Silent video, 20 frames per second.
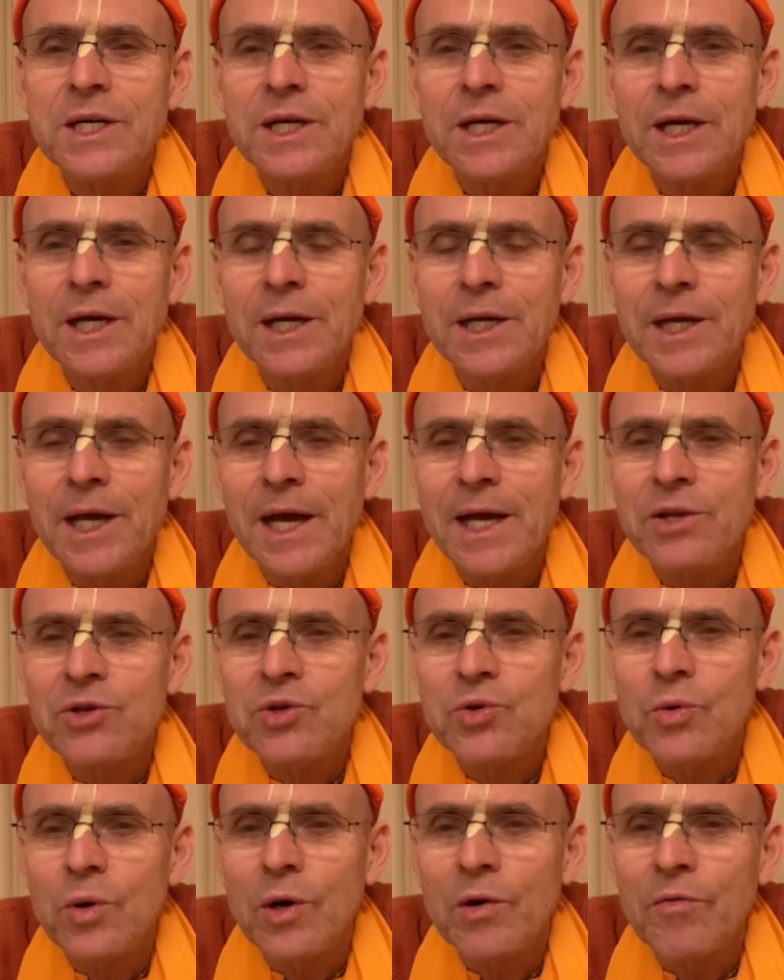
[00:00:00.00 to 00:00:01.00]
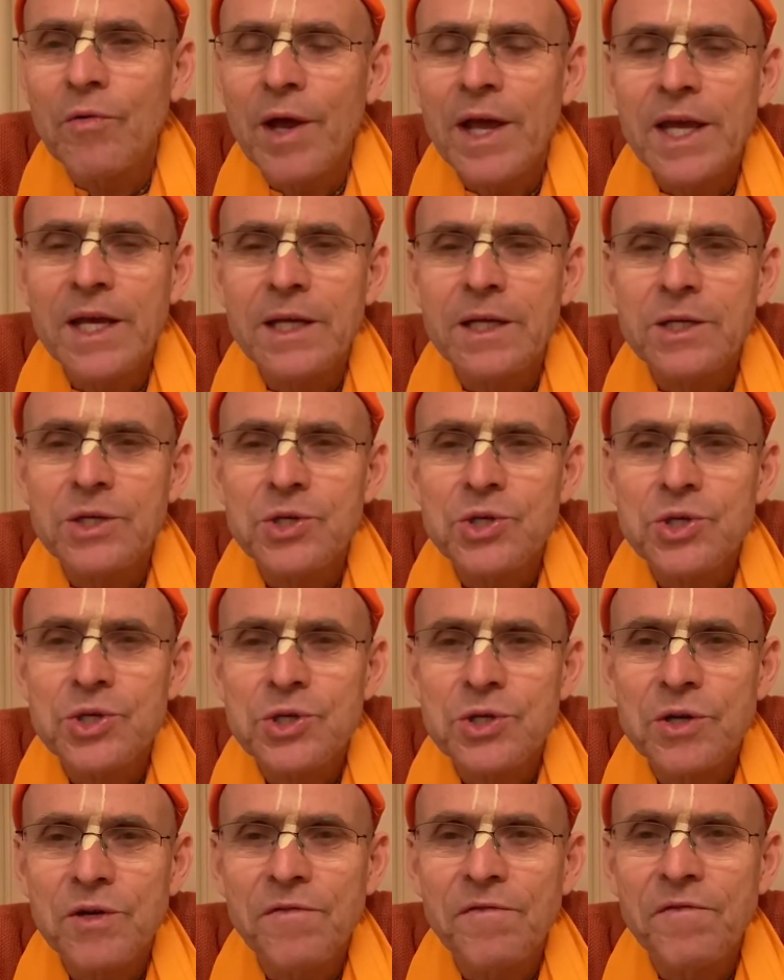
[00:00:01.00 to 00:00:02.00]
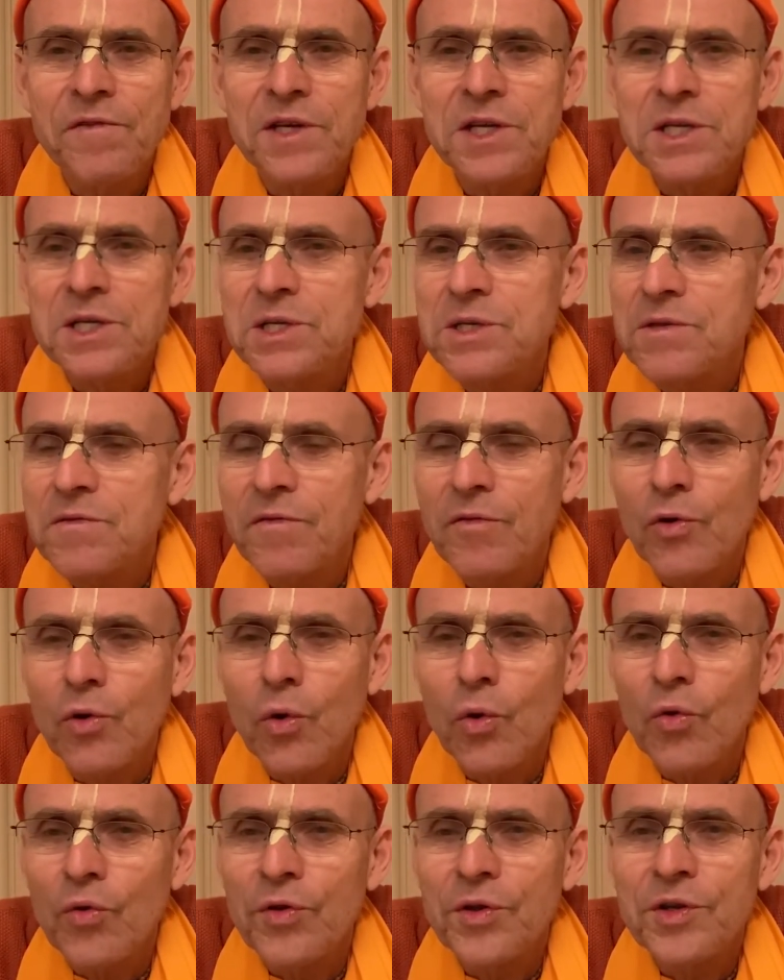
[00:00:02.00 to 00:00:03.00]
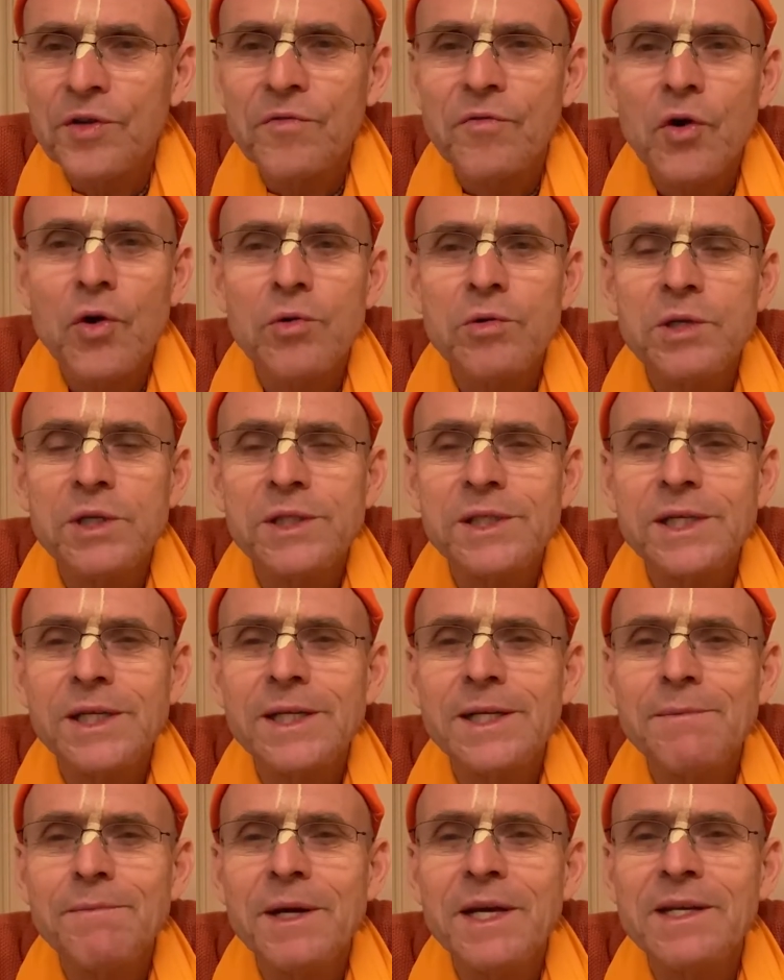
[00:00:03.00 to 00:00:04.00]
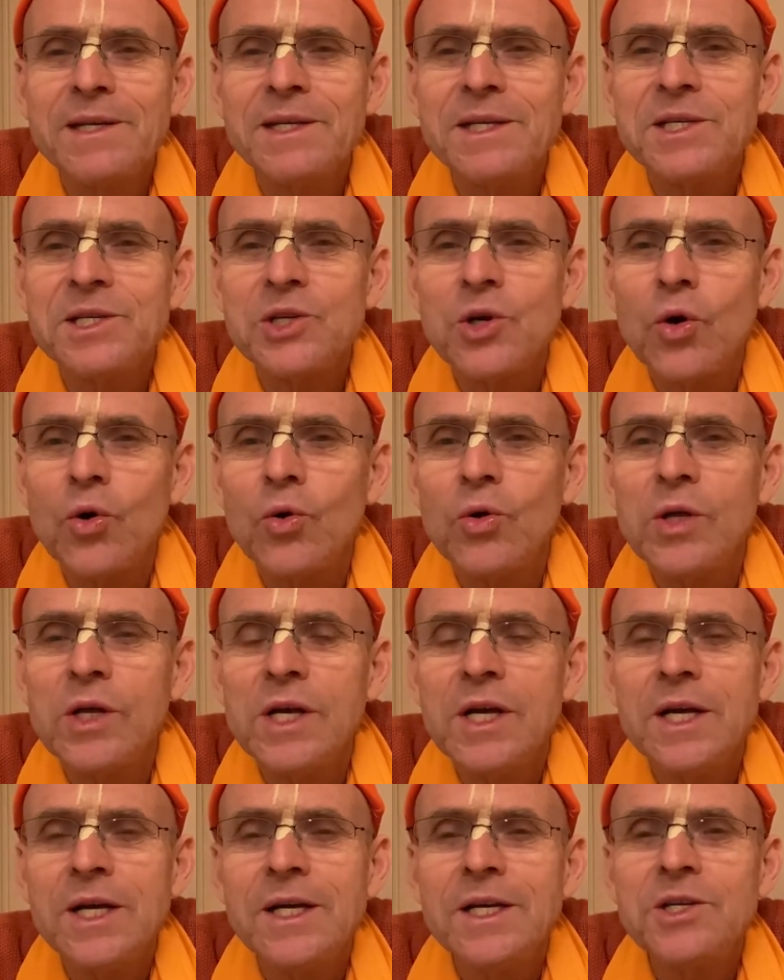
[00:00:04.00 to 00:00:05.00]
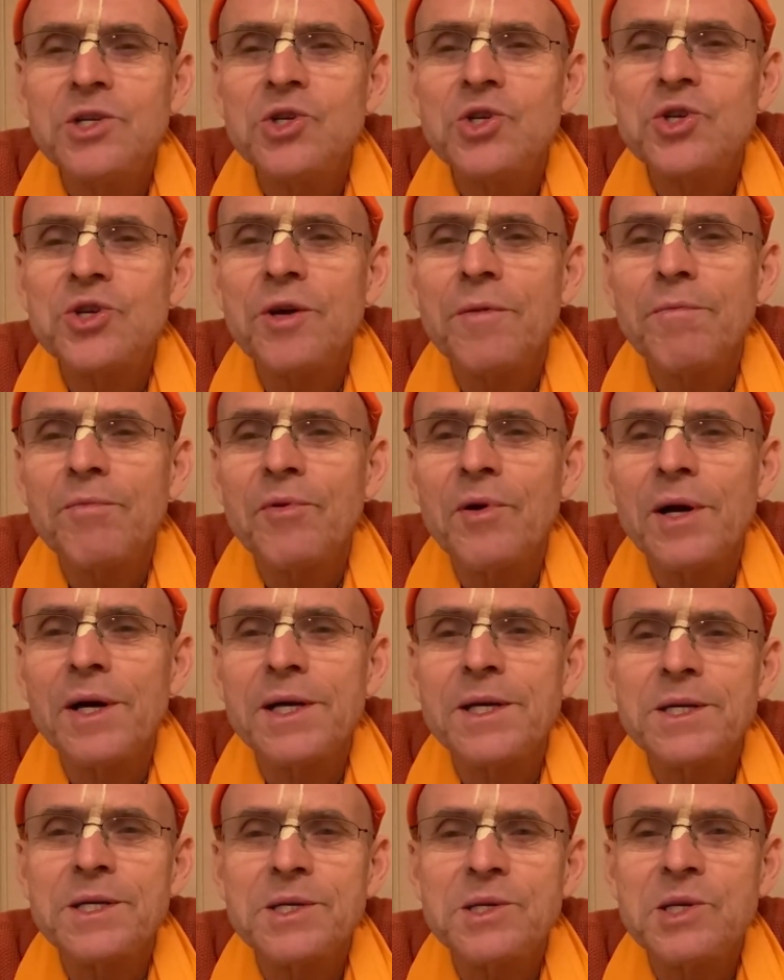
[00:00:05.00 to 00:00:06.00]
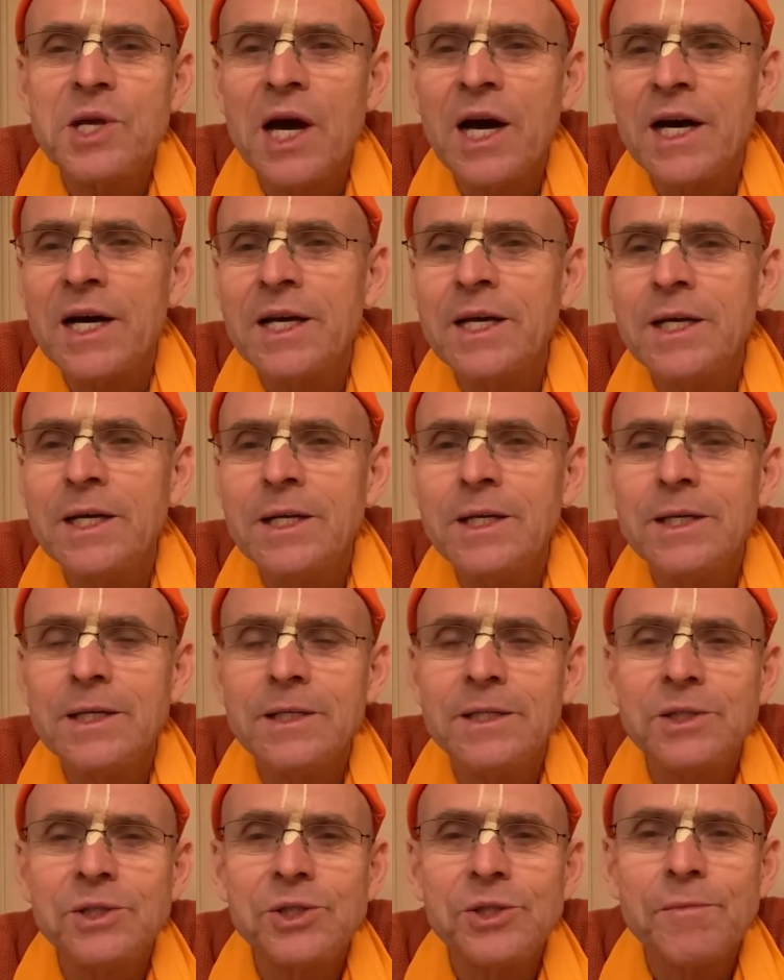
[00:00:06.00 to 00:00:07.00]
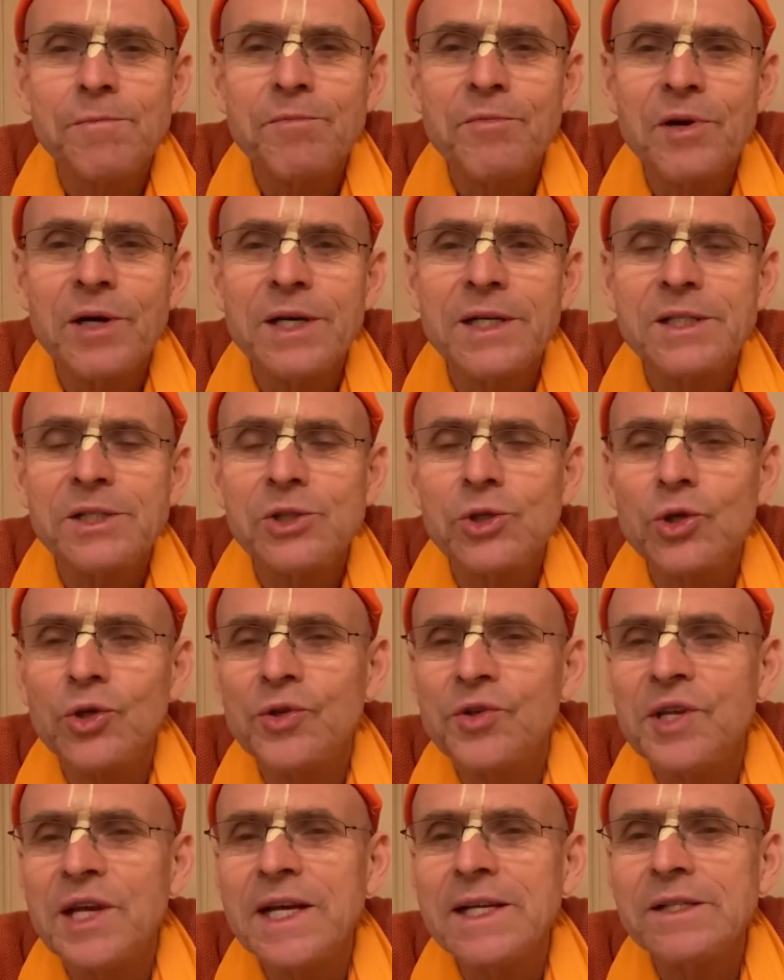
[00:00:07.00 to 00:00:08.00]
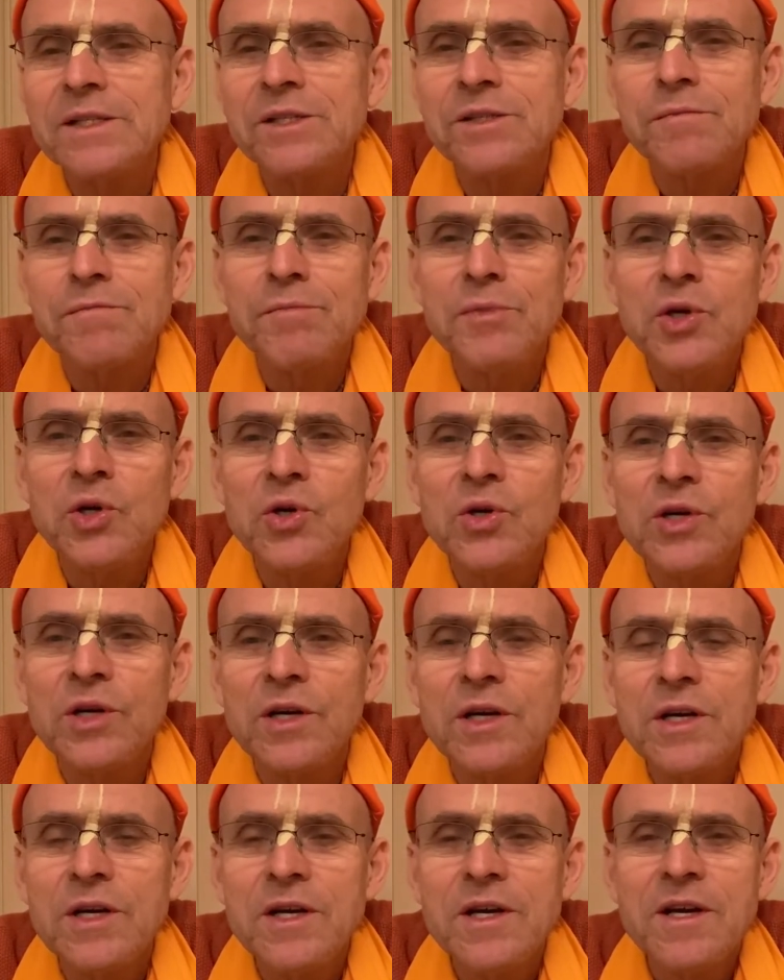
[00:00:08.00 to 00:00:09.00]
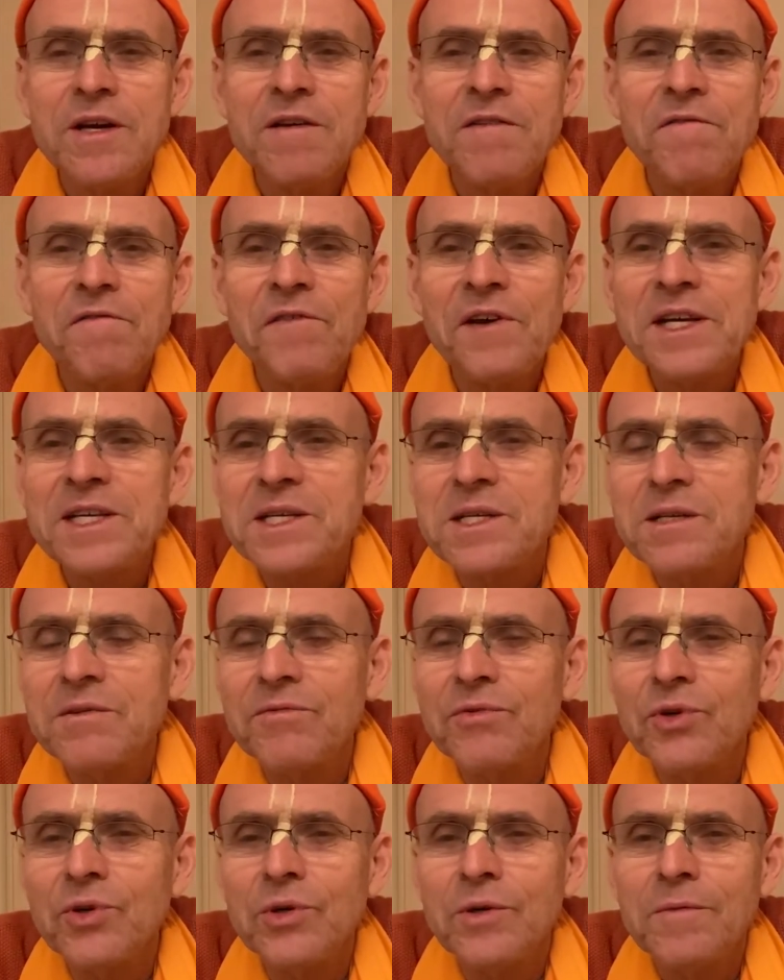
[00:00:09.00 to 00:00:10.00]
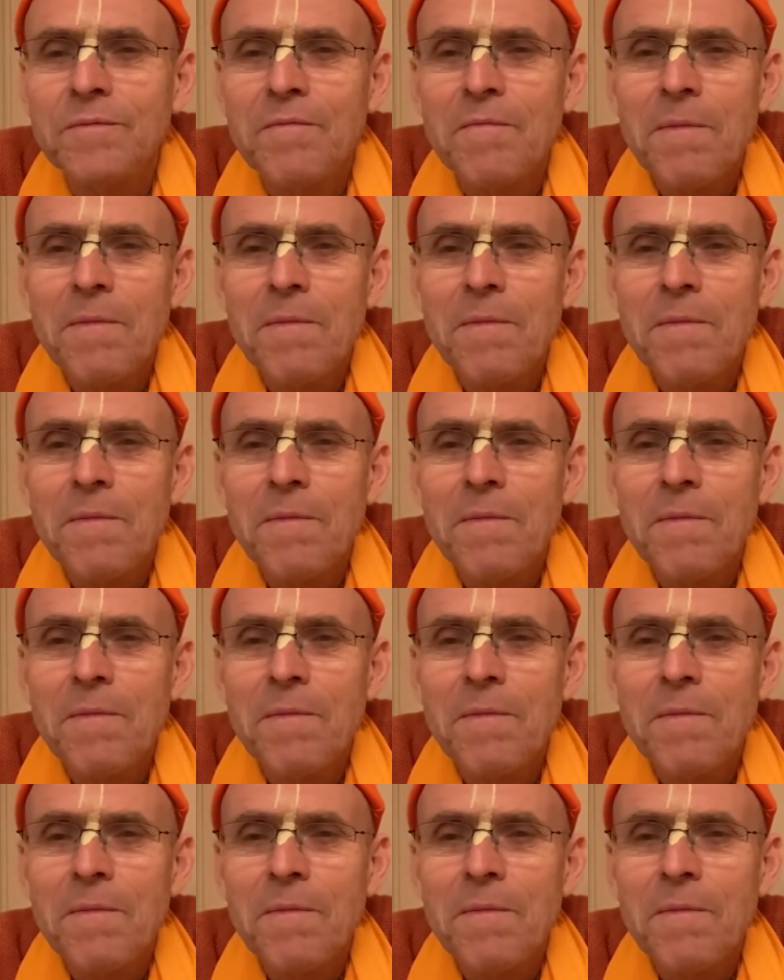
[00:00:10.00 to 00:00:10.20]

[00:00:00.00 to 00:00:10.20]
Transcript: and had to arrange a feast for all the devotees. And he made this whole chip rice dahi and chip rice condensed milk festival.